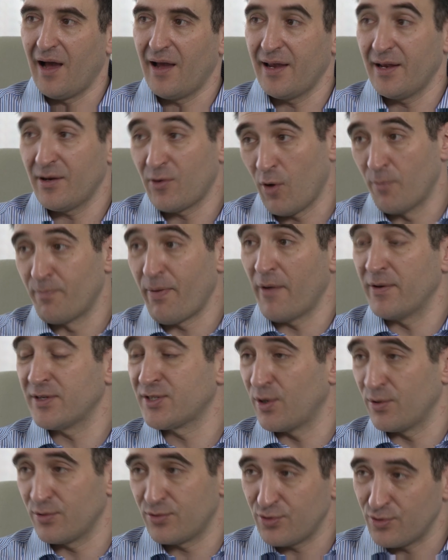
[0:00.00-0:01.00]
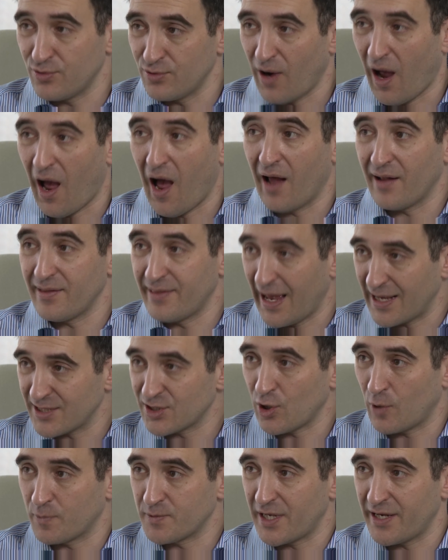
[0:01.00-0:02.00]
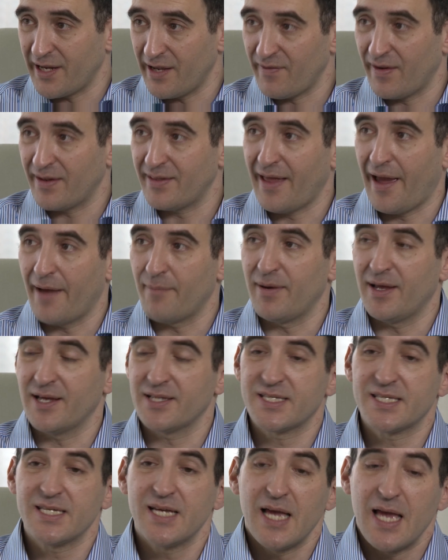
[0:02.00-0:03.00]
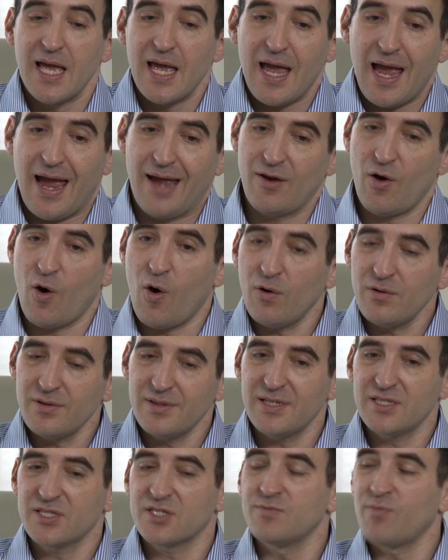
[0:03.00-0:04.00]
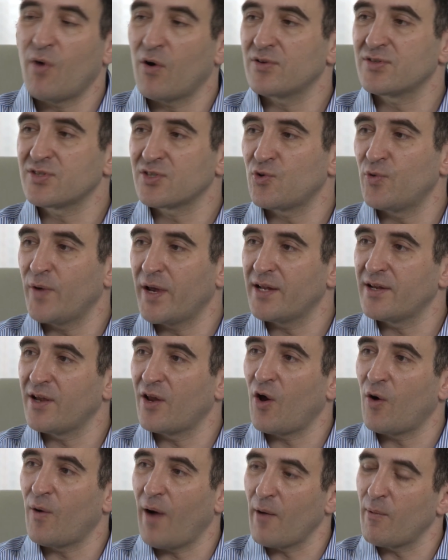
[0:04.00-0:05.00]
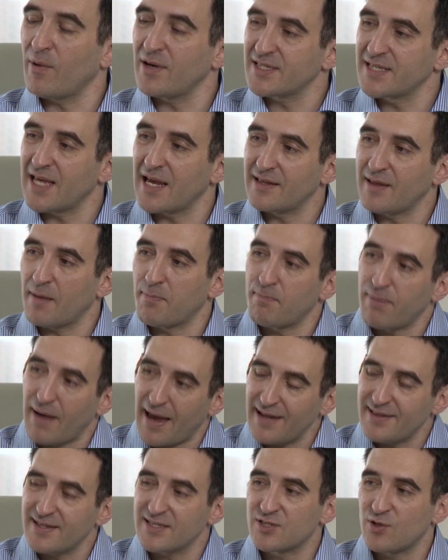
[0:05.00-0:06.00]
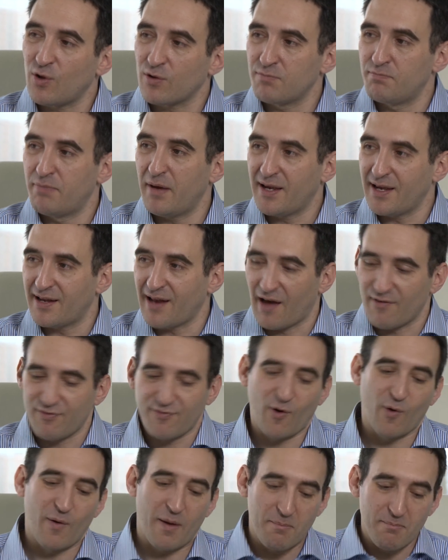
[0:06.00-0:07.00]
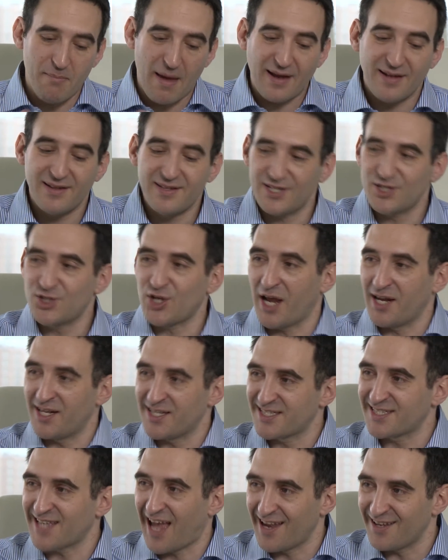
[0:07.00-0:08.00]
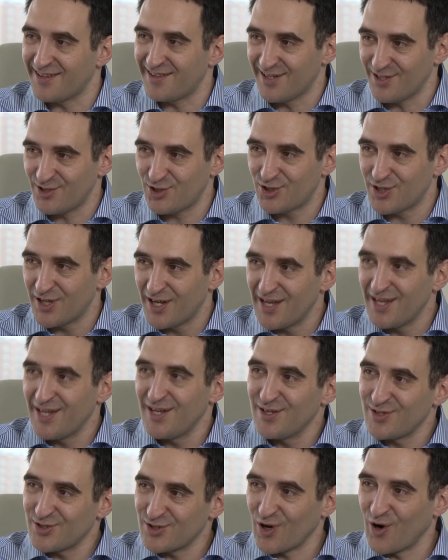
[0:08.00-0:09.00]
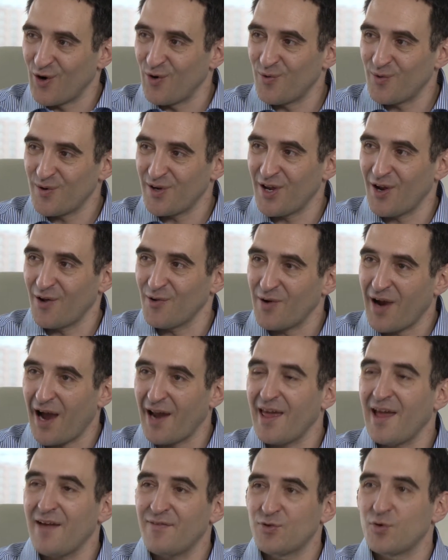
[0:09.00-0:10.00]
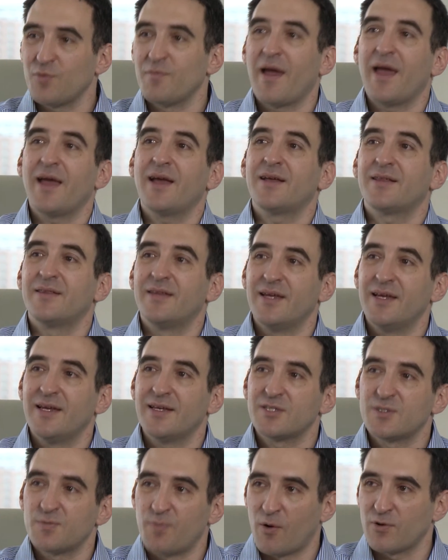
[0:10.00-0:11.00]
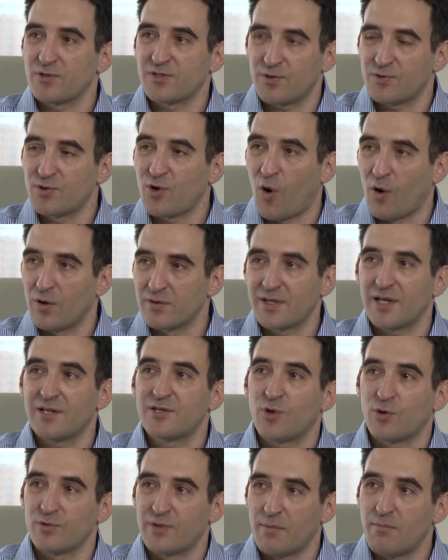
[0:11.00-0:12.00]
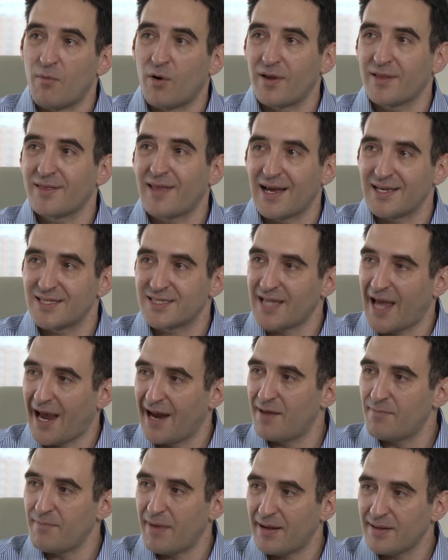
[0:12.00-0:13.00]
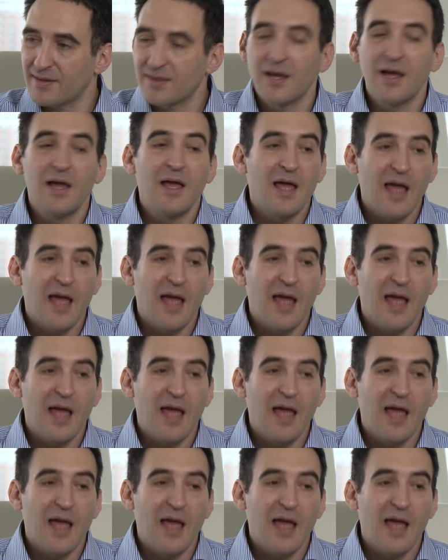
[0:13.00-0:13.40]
in comparison to desktops and even tablets. And on this small screen, I want to say the plate is not big enough for a main dish and a side dish. So, you kind of have to make the sponsored content or the monetized element